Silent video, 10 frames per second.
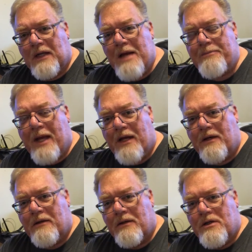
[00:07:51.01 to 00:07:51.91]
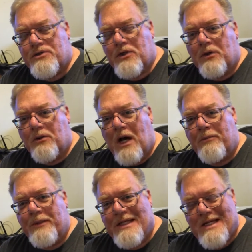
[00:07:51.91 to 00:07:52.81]
iPad. So
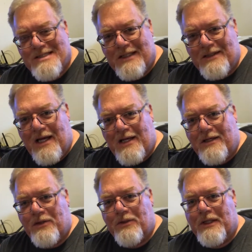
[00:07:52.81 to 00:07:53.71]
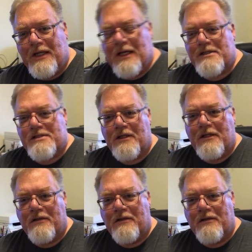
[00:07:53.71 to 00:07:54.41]
I'll be testing that here in the next